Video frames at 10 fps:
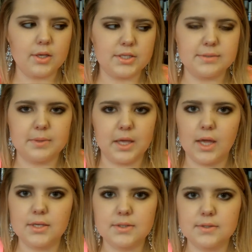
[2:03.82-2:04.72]
just
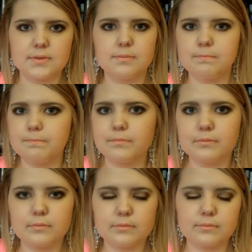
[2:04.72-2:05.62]
because
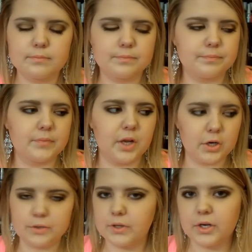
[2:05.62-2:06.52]

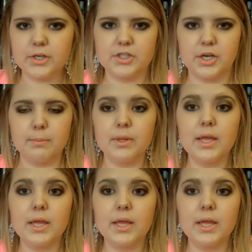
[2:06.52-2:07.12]
they're, they're going to chip.